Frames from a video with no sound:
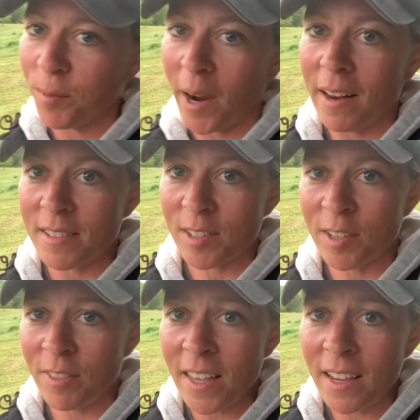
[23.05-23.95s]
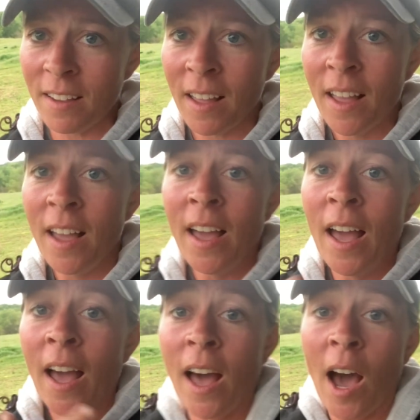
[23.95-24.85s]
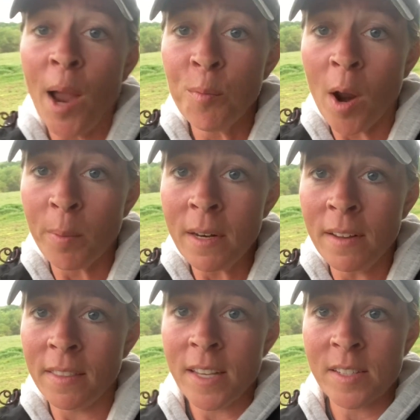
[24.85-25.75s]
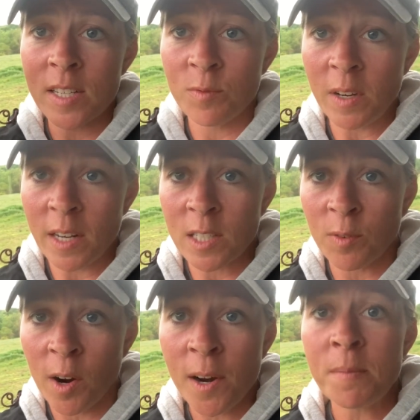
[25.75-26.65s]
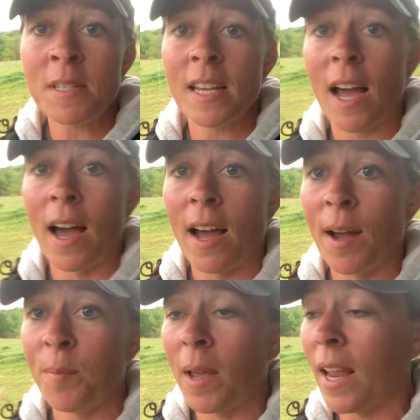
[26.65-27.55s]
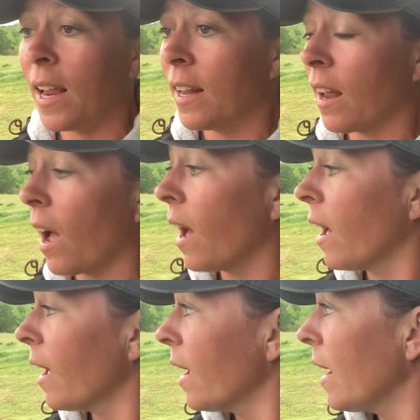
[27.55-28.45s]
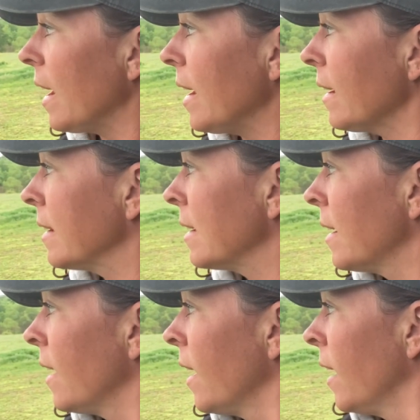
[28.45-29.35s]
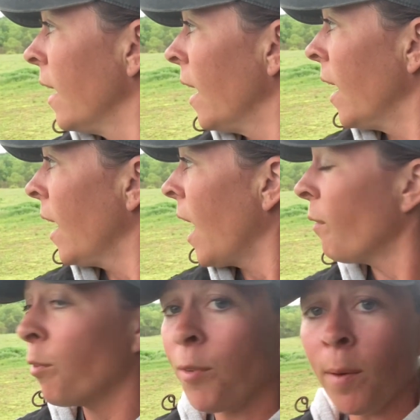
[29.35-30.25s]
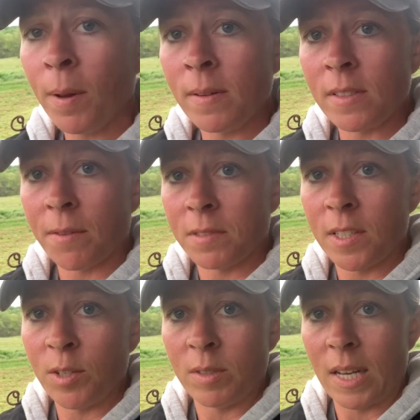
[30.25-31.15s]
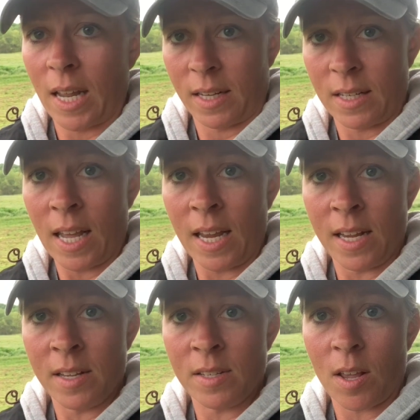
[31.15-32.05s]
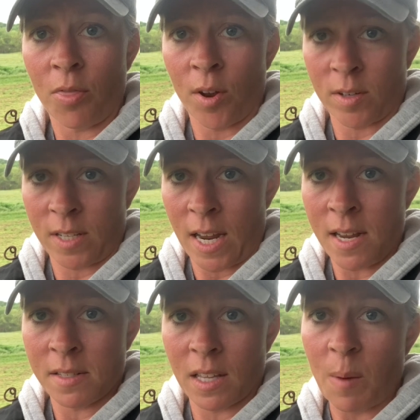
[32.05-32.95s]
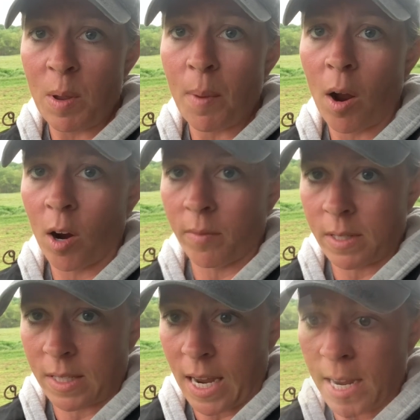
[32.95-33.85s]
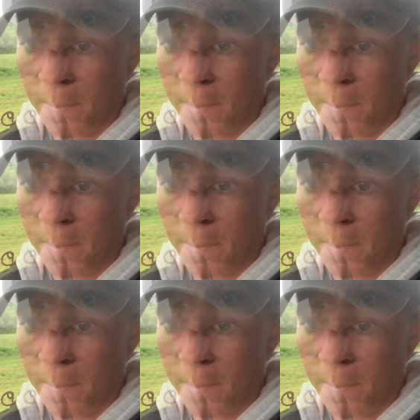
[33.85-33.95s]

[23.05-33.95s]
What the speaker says: Rain is a good thing. I'm Robin. This is Phoenix Farms, and I have a fair bit of stuff to do today. Today is Thursday. It's going to be my harvest day.